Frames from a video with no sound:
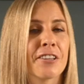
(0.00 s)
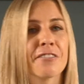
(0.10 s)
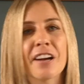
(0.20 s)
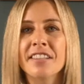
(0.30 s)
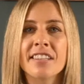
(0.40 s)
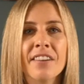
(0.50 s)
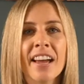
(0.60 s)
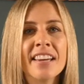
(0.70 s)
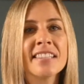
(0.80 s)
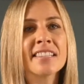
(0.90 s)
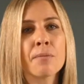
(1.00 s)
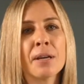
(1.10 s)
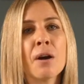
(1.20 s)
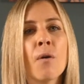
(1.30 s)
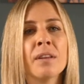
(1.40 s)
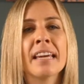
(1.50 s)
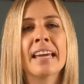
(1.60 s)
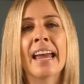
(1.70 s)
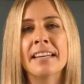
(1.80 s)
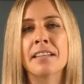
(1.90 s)
the rest of us, we only
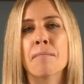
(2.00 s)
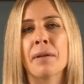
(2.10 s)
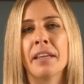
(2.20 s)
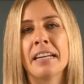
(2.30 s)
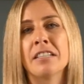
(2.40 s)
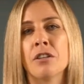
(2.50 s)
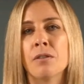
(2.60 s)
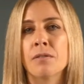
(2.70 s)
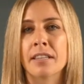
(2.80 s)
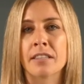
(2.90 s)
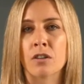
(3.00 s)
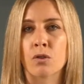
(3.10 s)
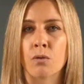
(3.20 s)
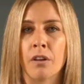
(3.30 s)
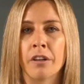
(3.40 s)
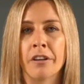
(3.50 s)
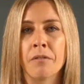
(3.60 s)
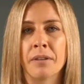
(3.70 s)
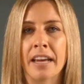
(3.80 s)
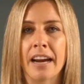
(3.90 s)
gained the ability to use this controller
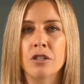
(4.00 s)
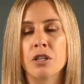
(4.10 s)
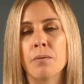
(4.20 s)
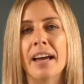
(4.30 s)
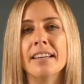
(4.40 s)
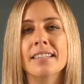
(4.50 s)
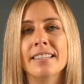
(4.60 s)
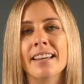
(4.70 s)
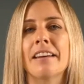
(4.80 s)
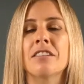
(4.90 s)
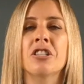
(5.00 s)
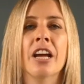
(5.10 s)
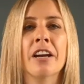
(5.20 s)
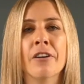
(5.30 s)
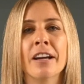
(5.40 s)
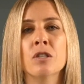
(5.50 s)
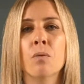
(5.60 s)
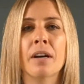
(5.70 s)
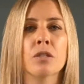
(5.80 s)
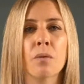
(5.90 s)
with the Air 2S in January
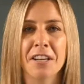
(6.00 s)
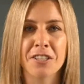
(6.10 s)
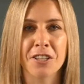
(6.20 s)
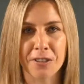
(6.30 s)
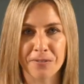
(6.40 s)
2022.